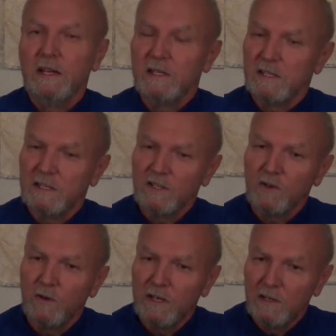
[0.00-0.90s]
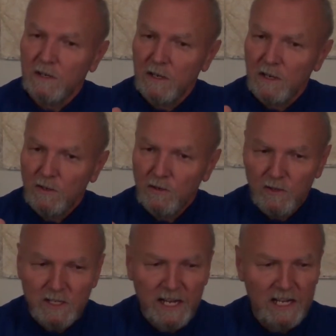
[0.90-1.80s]
Is this going to
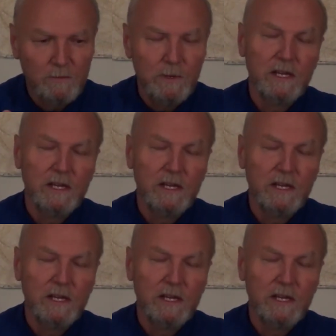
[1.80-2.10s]
take